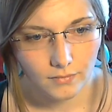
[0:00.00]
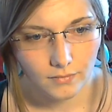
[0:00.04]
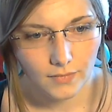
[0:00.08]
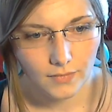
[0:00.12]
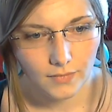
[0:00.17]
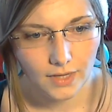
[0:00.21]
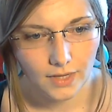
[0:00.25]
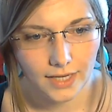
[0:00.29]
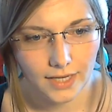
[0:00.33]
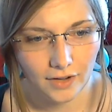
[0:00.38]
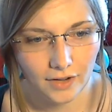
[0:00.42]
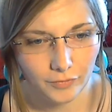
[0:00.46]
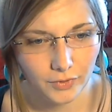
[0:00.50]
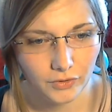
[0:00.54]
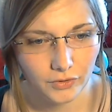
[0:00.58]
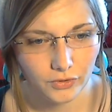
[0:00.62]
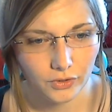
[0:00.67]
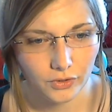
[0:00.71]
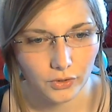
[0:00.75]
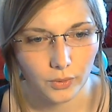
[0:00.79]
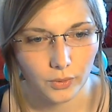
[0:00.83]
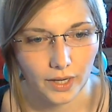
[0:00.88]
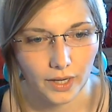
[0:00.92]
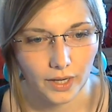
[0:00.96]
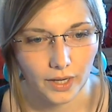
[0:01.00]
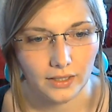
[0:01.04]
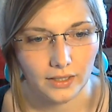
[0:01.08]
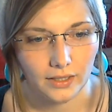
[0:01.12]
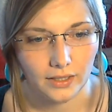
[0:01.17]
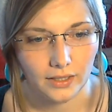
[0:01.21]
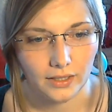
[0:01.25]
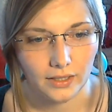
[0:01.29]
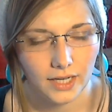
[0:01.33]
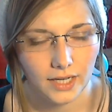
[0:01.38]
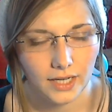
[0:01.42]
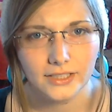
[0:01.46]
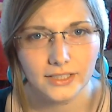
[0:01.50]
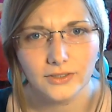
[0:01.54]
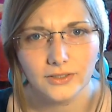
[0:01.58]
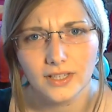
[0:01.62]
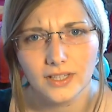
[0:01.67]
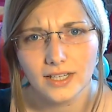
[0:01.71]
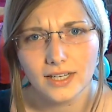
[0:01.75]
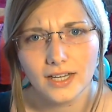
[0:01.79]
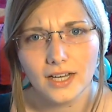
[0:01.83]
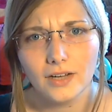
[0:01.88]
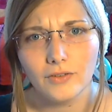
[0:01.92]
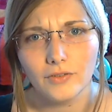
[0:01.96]
and have been for a while. I don't
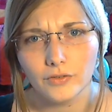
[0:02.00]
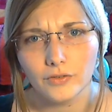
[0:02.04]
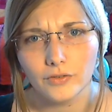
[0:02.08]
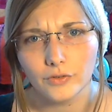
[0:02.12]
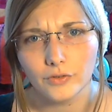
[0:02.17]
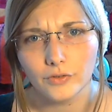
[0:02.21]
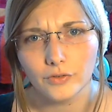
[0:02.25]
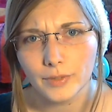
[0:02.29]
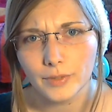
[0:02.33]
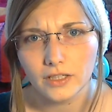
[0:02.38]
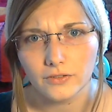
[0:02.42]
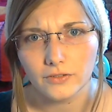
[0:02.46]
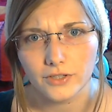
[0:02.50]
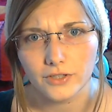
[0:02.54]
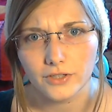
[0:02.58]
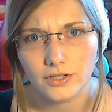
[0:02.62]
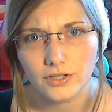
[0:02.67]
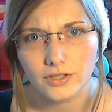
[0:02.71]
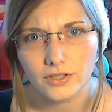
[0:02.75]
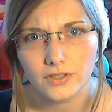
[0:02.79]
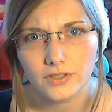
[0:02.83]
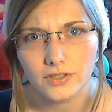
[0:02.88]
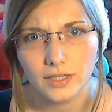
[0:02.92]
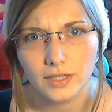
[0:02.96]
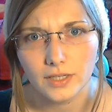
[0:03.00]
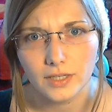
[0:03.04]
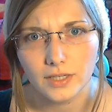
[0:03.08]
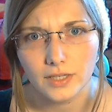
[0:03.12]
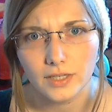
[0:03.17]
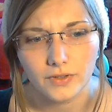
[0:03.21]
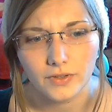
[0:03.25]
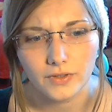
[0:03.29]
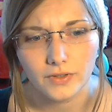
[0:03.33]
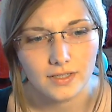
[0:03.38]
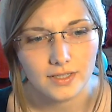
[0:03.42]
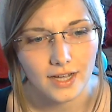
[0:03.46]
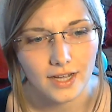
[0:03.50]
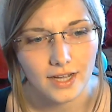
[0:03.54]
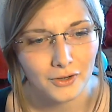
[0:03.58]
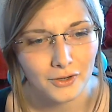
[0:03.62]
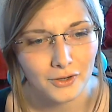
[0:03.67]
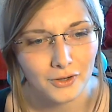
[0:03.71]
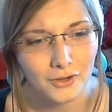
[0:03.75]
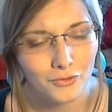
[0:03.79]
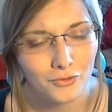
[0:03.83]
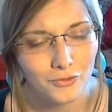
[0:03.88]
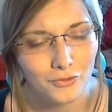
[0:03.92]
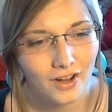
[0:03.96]
think I've ever made an official statement for this.
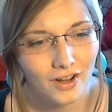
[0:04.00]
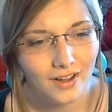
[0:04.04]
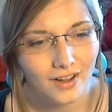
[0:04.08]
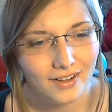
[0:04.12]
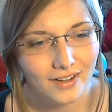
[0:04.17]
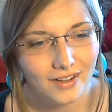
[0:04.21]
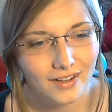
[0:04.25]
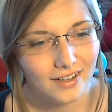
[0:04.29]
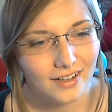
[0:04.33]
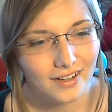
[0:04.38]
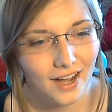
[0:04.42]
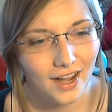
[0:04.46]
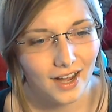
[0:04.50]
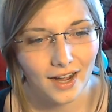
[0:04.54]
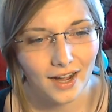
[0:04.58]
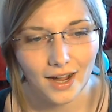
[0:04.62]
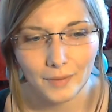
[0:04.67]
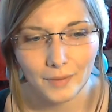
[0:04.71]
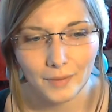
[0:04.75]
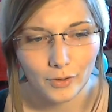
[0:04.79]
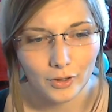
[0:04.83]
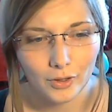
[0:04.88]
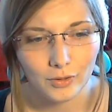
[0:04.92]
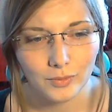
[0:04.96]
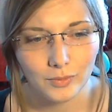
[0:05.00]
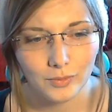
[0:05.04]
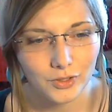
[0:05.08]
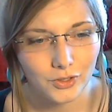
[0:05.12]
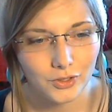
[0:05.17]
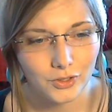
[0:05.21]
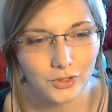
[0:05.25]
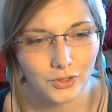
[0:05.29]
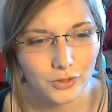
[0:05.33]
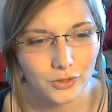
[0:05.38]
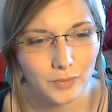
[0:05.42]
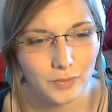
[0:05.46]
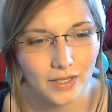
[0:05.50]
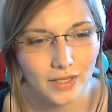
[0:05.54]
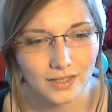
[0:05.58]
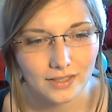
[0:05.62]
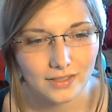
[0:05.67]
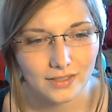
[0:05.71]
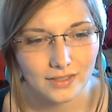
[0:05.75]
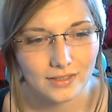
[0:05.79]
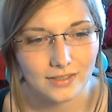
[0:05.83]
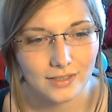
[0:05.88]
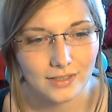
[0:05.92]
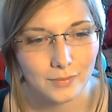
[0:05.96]
I probably told you about
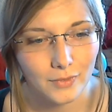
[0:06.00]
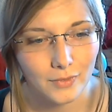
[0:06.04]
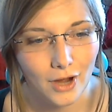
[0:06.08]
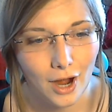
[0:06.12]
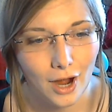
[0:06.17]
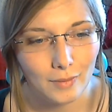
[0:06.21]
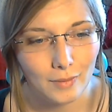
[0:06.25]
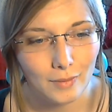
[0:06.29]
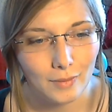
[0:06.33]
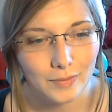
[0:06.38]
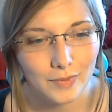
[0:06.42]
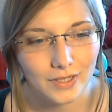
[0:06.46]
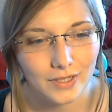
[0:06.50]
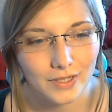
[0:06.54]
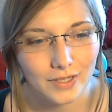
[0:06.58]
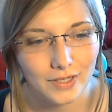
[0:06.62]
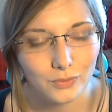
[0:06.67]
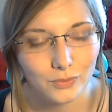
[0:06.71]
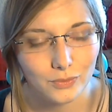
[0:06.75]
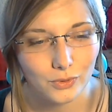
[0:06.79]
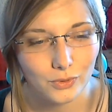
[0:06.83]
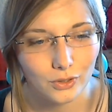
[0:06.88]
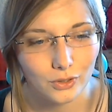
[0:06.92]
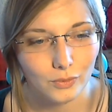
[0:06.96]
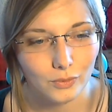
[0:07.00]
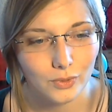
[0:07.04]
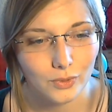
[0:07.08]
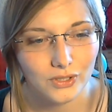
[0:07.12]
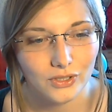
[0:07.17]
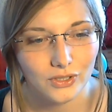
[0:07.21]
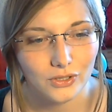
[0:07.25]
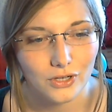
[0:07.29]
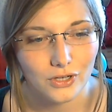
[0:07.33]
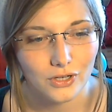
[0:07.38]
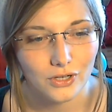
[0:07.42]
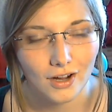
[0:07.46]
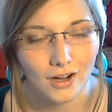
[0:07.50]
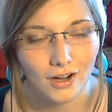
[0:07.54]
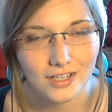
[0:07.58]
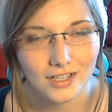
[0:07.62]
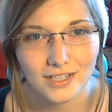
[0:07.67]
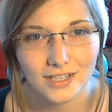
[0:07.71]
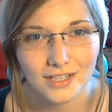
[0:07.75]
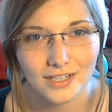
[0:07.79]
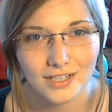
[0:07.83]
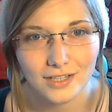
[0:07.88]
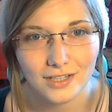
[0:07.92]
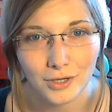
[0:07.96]
this in some comment because we're always so
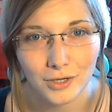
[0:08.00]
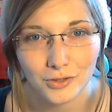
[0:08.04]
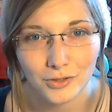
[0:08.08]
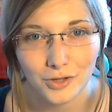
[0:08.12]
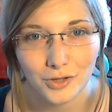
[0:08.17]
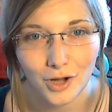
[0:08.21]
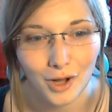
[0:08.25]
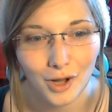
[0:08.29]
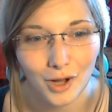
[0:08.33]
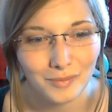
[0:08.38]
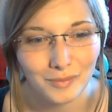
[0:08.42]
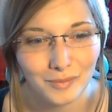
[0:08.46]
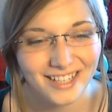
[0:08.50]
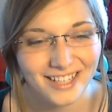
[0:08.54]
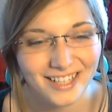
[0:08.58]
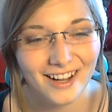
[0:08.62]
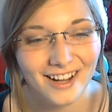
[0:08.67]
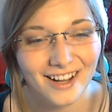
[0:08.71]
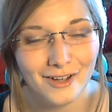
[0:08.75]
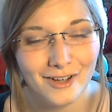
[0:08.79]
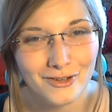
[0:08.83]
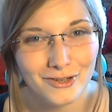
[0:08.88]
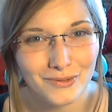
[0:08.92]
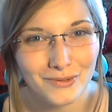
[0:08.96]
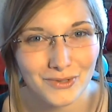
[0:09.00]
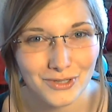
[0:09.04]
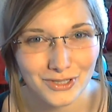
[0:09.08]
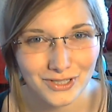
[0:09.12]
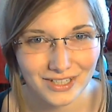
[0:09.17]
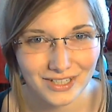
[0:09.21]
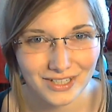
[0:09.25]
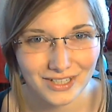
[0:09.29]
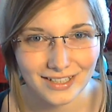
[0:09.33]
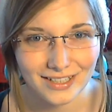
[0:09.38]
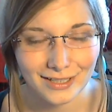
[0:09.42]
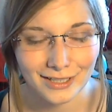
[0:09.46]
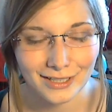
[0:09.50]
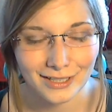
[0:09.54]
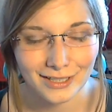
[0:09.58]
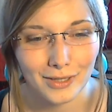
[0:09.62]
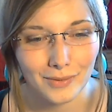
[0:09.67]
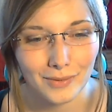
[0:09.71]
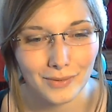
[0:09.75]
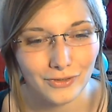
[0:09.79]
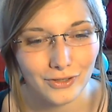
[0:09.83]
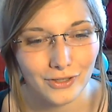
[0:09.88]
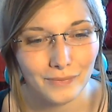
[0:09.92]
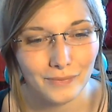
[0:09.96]
talkative Dinosaur Omelet, so I'm just going to clear it
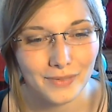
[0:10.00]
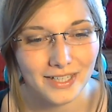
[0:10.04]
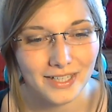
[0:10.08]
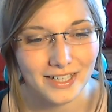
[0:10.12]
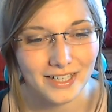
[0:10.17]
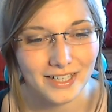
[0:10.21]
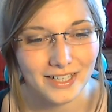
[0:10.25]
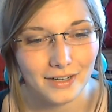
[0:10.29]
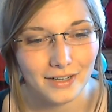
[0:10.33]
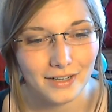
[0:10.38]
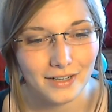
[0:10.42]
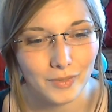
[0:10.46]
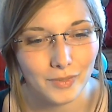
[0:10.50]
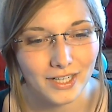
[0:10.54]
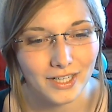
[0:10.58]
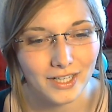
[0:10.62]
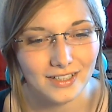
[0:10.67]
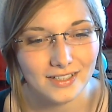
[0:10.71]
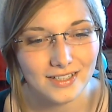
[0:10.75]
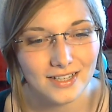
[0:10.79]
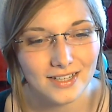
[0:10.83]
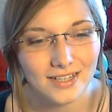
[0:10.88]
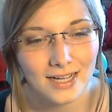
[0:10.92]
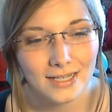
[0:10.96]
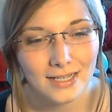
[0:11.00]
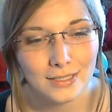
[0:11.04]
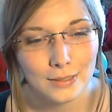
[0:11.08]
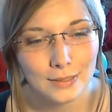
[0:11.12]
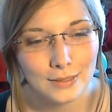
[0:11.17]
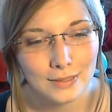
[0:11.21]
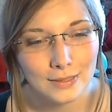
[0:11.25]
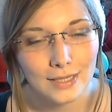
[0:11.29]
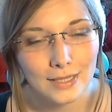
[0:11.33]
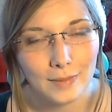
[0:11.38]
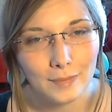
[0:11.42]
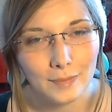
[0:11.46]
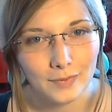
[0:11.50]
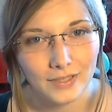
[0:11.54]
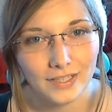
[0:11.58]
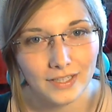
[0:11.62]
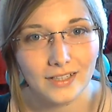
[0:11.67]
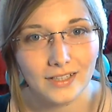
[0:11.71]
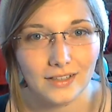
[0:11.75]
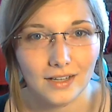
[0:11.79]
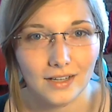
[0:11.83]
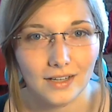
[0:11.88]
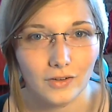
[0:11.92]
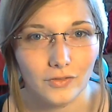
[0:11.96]
up for a bit everybody else. Since I play
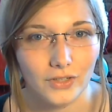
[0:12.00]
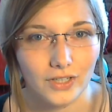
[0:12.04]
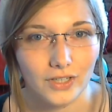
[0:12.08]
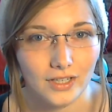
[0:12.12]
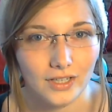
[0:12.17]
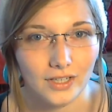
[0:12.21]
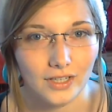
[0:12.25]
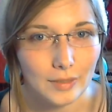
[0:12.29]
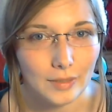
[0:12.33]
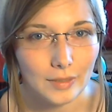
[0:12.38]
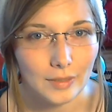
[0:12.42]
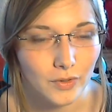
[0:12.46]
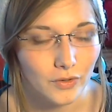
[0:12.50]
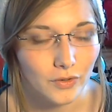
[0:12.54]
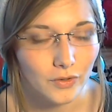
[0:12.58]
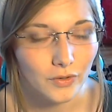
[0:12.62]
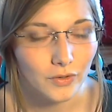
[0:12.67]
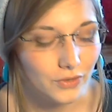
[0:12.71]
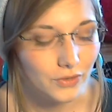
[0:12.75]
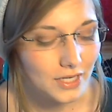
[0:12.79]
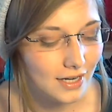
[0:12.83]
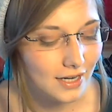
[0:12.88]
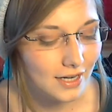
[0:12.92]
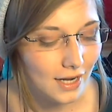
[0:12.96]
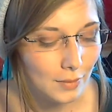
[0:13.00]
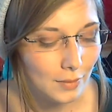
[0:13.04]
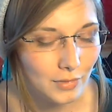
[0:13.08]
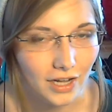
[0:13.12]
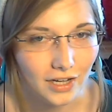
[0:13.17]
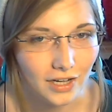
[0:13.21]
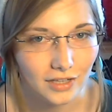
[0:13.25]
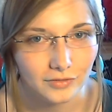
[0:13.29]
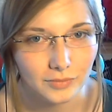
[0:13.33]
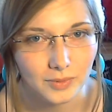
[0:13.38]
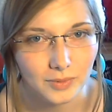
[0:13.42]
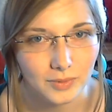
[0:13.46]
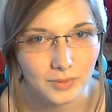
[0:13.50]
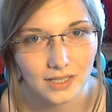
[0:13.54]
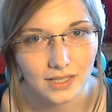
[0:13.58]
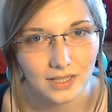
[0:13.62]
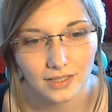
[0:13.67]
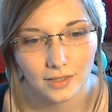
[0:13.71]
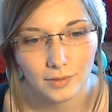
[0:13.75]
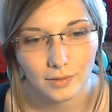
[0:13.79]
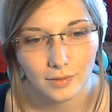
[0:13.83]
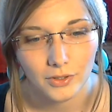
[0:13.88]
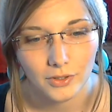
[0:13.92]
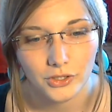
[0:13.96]
a lot of video games in my free time, I have been
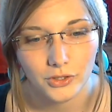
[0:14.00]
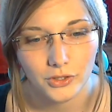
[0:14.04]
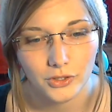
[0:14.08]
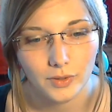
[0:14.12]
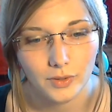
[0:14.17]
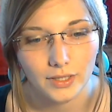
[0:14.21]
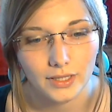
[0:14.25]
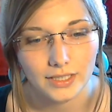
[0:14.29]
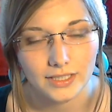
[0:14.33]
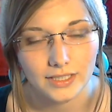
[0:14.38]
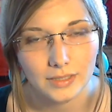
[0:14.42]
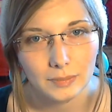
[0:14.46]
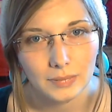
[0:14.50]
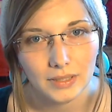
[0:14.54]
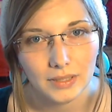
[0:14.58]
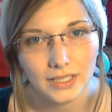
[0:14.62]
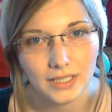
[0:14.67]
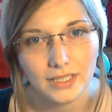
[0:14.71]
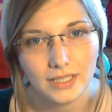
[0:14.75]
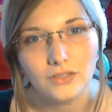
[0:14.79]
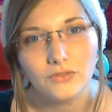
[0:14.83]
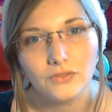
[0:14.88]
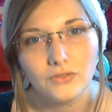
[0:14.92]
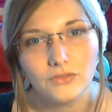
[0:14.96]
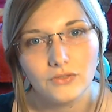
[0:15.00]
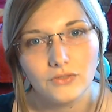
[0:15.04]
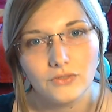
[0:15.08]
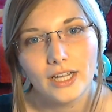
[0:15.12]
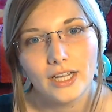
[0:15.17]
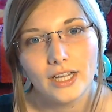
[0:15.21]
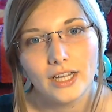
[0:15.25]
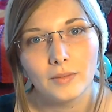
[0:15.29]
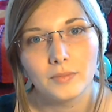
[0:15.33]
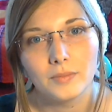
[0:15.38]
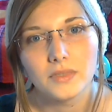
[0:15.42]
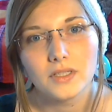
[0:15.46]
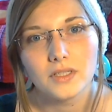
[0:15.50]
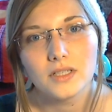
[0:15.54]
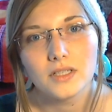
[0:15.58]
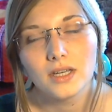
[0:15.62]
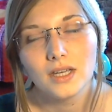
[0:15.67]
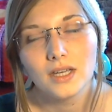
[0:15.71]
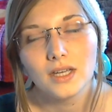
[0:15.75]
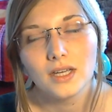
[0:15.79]
thinking about doing Let's Plays for games